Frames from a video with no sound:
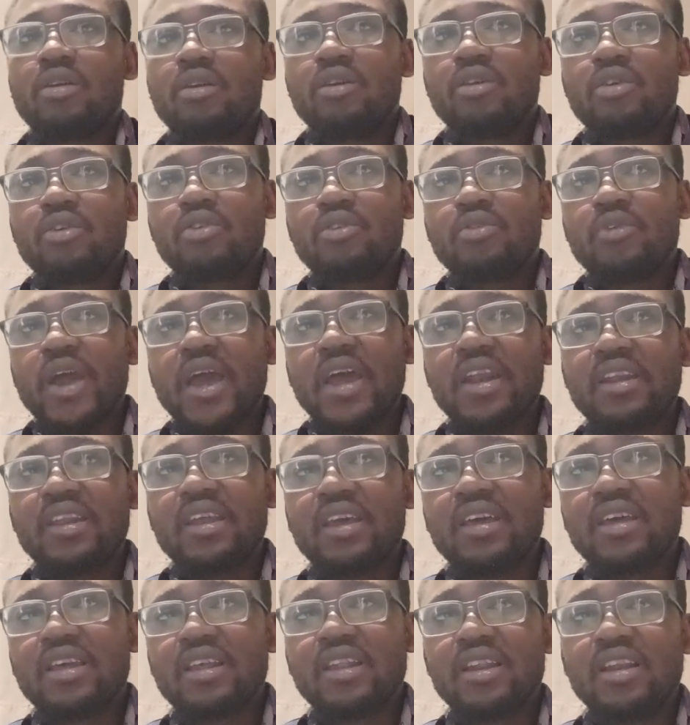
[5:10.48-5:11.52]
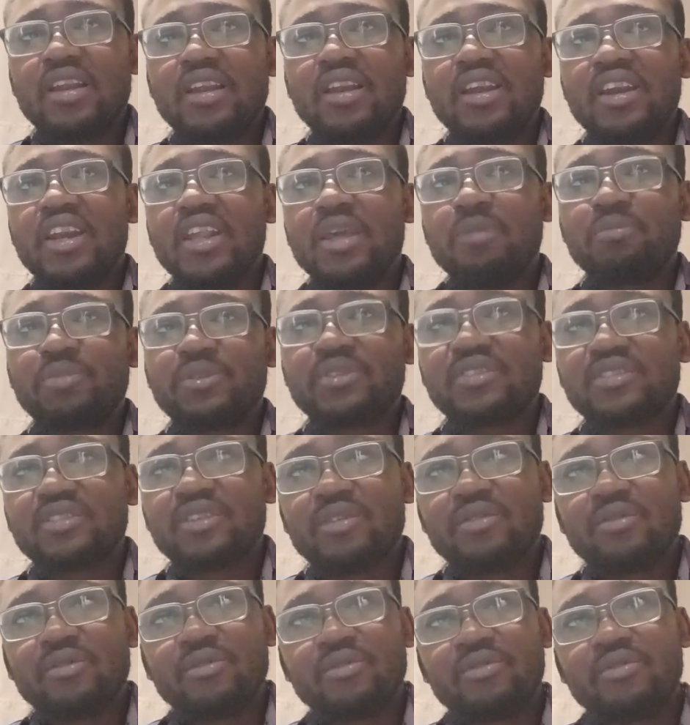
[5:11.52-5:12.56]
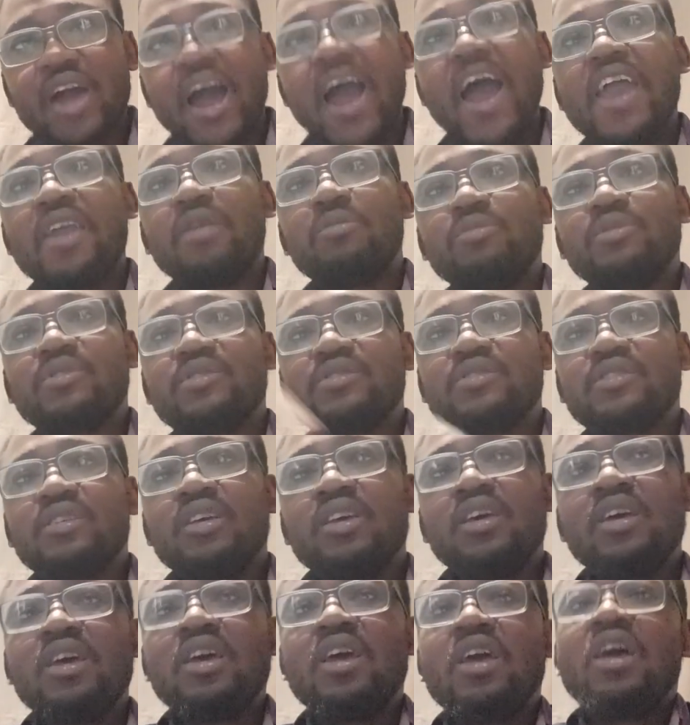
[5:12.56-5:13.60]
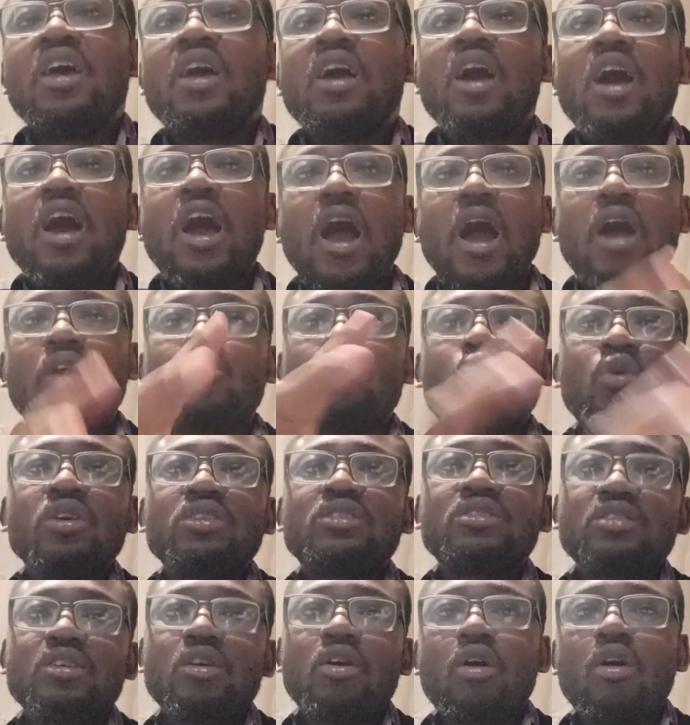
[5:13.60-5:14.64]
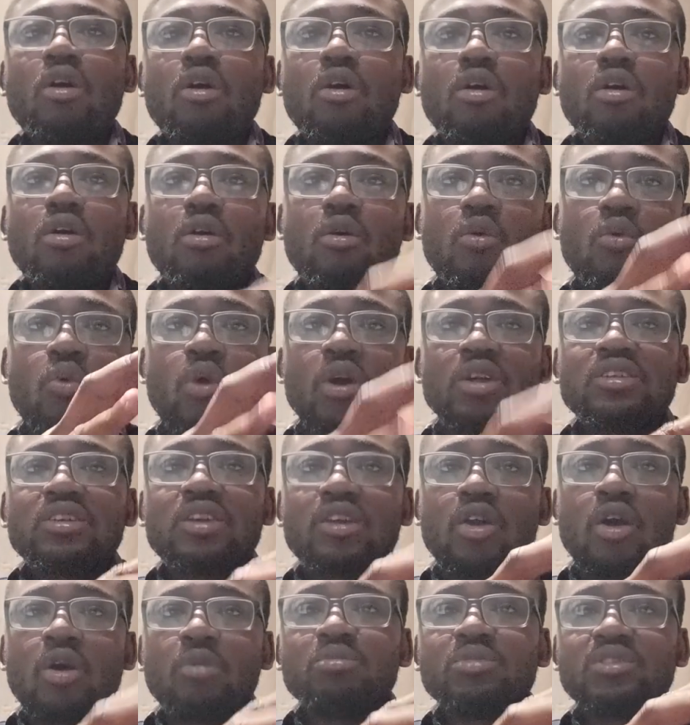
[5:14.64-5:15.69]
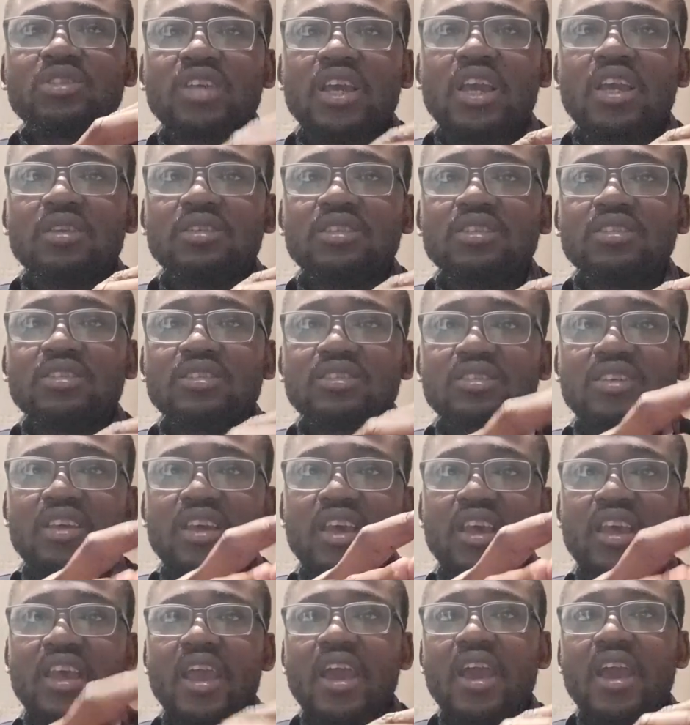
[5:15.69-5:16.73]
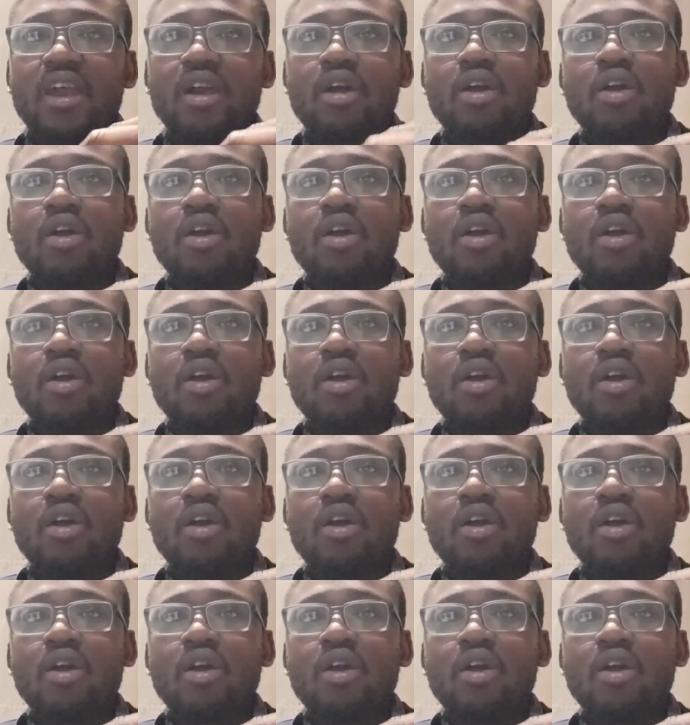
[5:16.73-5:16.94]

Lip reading: red lips vibes and what it contains here,